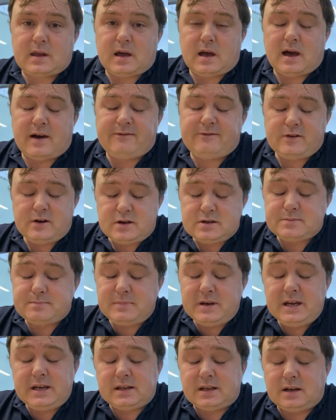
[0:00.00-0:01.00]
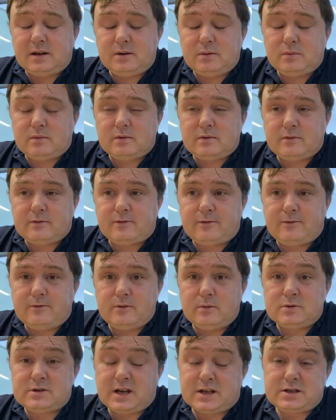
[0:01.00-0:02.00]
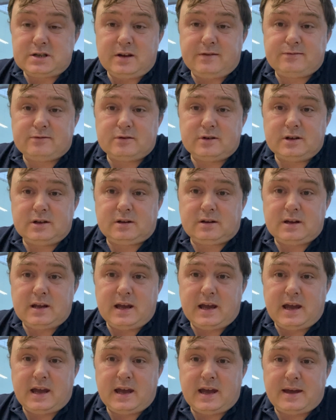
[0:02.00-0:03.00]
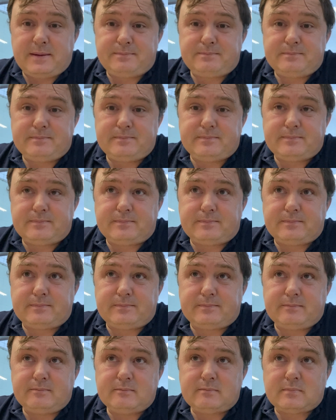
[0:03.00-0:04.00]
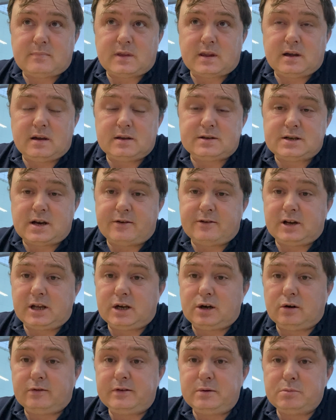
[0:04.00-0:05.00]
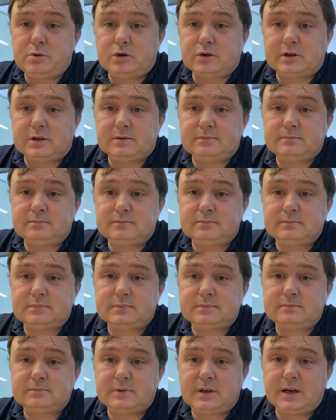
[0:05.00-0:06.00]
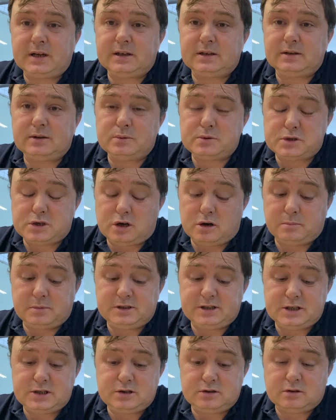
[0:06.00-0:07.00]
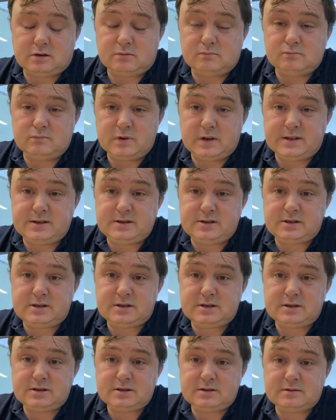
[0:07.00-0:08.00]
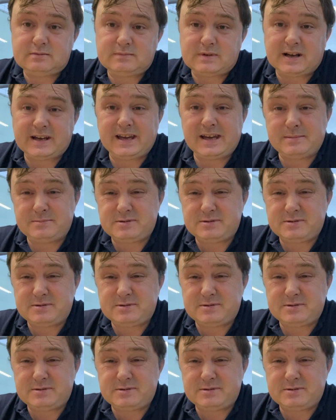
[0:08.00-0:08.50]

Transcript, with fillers: I first made it, it was actually for a, uh, a charity coffee morning and there was a competition on which I came